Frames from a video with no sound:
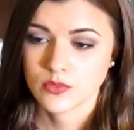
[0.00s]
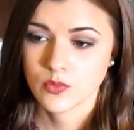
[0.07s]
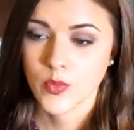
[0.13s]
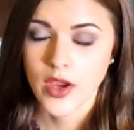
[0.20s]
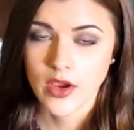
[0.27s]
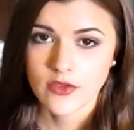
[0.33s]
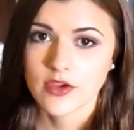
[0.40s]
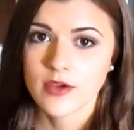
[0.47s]

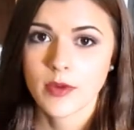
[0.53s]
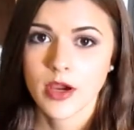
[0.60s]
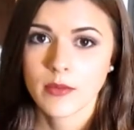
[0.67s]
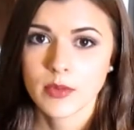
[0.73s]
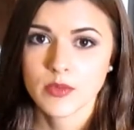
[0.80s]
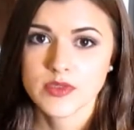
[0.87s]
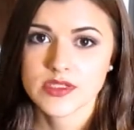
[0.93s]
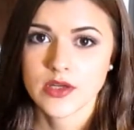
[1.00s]
where the
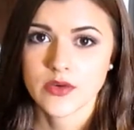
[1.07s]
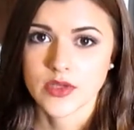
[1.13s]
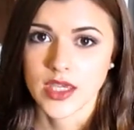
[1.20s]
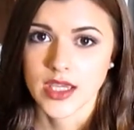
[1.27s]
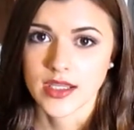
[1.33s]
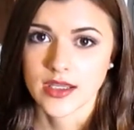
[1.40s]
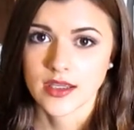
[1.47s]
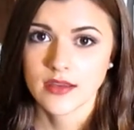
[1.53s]
apartment was
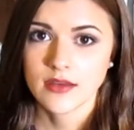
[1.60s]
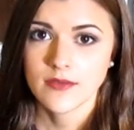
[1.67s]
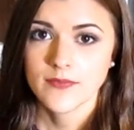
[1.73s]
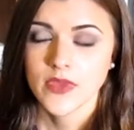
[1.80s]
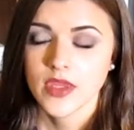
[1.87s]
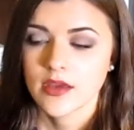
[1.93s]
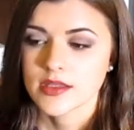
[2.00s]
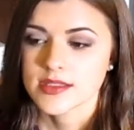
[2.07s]
located,
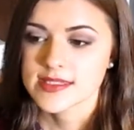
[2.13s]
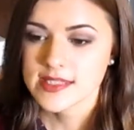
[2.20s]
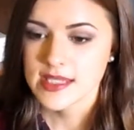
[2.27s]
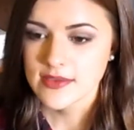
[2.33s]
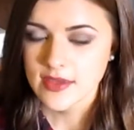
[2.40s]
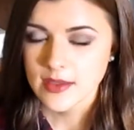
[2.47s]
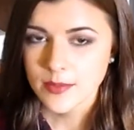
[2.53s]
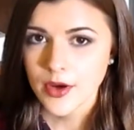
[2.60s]

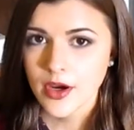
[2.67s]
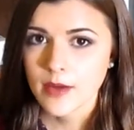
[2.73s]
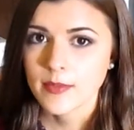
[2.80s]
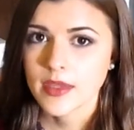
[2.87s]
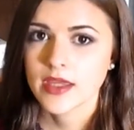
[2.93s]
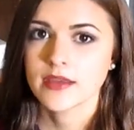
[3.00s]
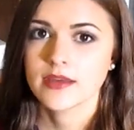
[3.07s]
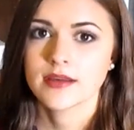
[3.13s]
see the
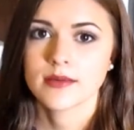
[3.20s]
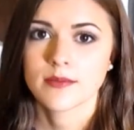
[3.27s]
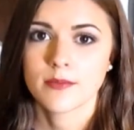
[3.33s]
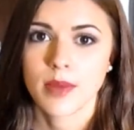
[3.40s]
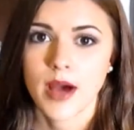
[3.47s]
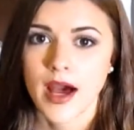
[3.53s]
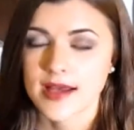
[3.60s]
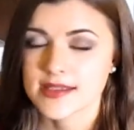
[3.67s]
apartment,
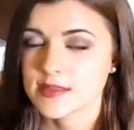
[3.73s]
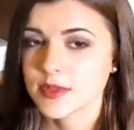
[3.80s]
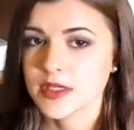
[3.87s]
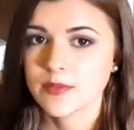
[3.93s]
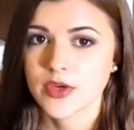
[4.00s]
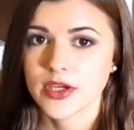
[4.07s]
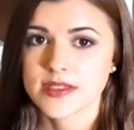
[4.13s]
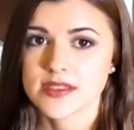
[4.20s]

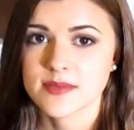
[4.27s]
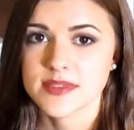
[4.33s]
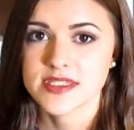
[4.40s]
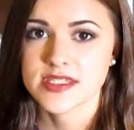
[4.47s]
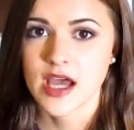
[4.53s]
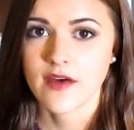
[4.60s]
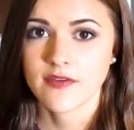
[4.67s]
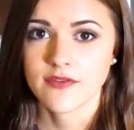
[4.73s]
possibly bring
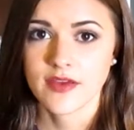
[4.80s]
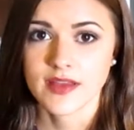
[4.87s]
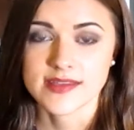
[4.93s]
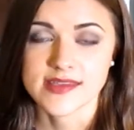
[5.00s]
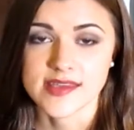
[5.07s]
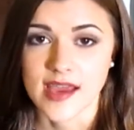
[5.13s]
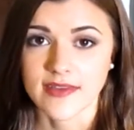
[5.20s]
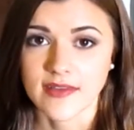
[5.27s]
stuff
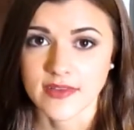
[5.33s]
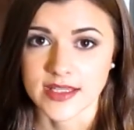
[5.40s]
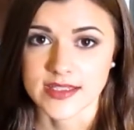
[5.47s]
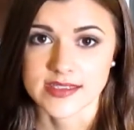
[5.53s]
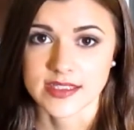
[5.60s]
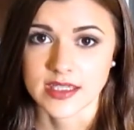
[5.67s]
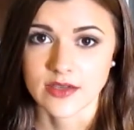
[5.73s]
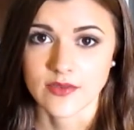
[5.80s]
and sign the
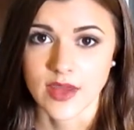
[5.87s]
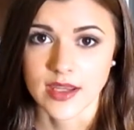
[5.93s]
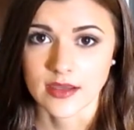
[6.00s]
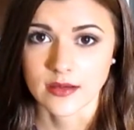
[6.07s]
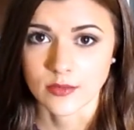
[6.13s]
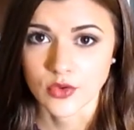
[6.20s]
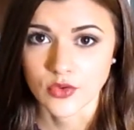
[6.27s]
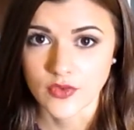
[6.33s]
lease and get ready
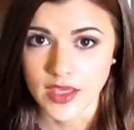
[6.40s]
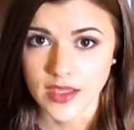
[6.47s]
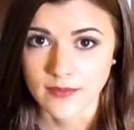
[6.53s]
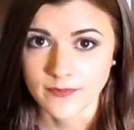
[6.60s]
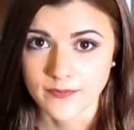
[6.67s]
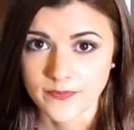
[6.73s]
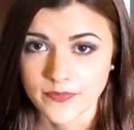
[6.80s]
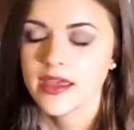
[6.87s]
to move
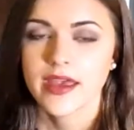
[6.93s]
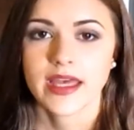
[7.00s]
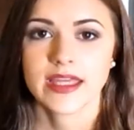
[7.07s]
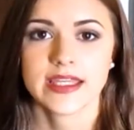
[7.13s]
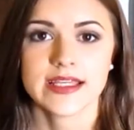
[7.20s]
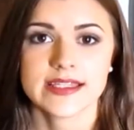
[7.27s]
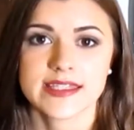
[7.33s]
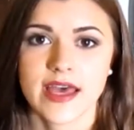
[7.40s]
in.
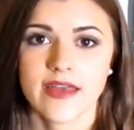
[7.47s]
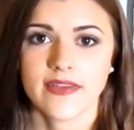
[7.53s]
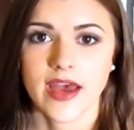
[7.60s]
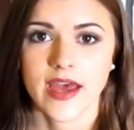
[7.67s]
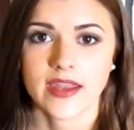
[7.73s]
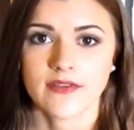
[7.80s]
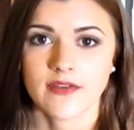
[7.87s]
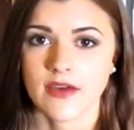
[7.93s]
And he said
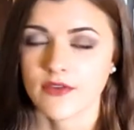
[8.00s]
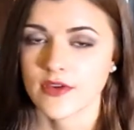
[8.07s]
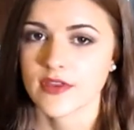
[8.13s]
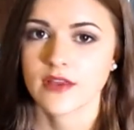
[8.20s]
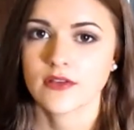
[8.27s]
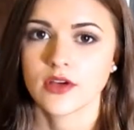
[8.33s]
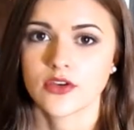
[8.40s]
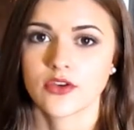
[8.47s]
that if
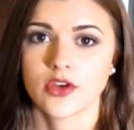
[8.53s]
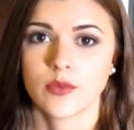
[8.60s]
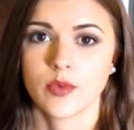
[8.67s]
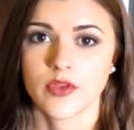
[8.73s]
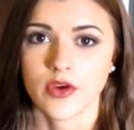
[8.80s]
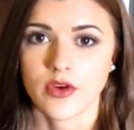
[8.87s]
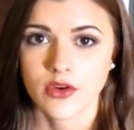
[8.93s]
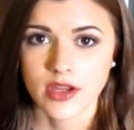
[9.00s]
everything looked good
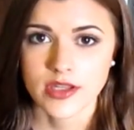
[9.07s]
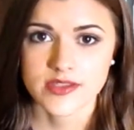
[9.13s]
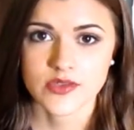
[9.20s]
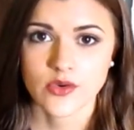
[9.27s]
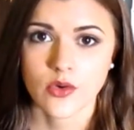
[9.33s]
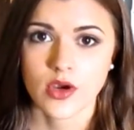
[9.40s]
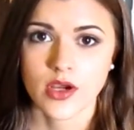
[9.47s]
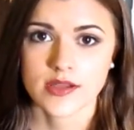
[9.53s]
with our credit
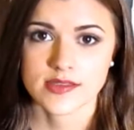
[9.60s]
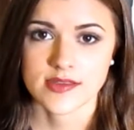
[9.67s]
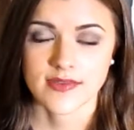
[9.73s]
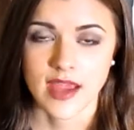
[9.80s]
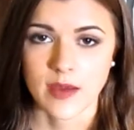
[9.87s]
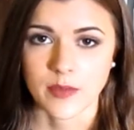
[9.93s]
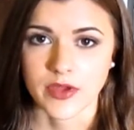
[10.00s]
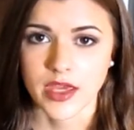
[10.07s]
scores and
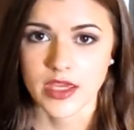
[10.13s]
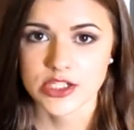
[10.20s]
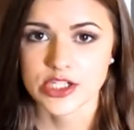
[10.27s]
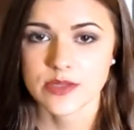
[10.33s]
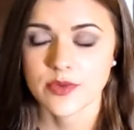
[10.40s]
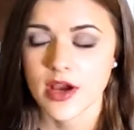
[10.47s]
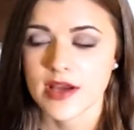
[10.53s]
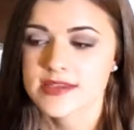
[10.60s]
the
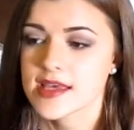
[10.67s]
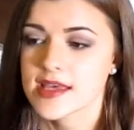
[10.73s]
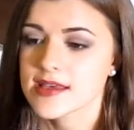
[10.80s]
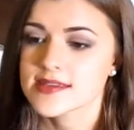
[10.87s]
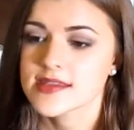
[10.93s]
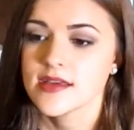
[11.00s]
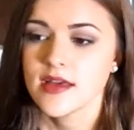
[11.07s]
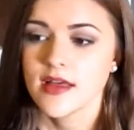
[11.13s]
application
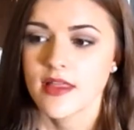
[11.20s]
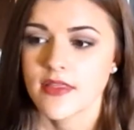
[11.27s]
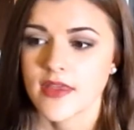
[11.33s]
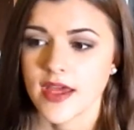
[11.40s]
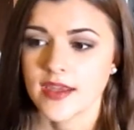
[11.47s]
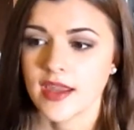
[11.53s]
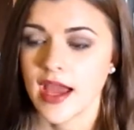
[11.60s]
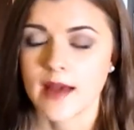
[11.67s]
process,
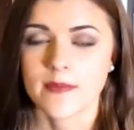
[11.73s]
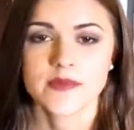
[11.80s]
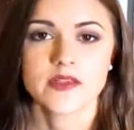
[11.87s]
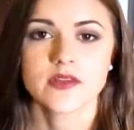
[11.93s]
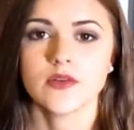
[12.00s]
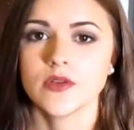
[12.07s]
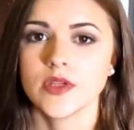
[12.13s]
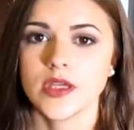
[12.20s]
then
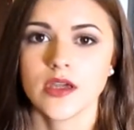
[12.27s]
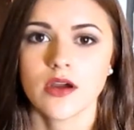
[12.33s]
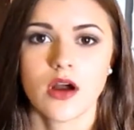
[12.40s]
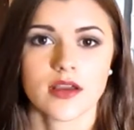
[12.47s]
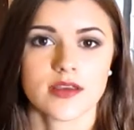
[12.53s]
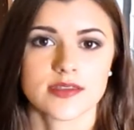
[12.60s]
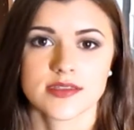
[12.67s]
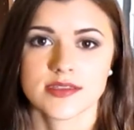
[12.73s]
absolutely
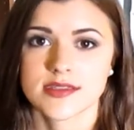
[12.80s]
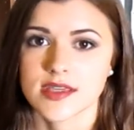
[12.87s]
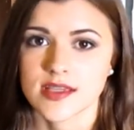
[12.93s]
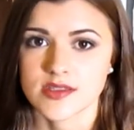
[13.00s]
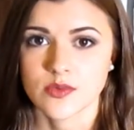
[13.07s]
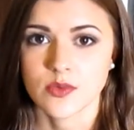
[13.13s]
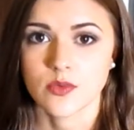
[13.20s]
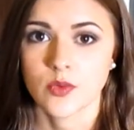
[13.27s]
August
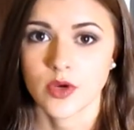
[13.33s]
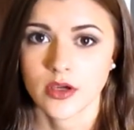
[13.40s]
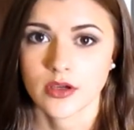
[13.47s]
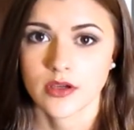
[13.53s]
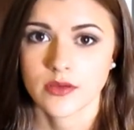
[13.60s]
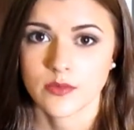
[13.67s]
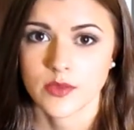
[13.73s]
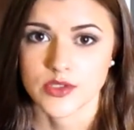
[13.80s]
6th would work,
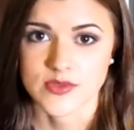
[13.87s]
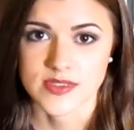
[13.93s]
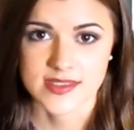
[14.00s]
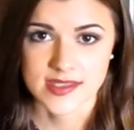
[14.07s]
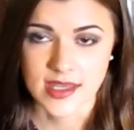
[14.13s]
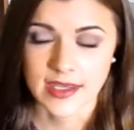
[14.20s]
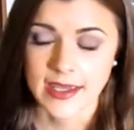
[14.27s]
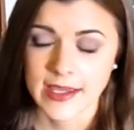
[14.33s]
which was a
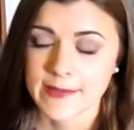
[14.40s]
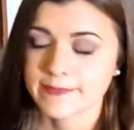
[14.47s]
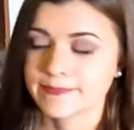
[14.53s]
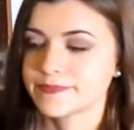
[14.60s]
Sunday.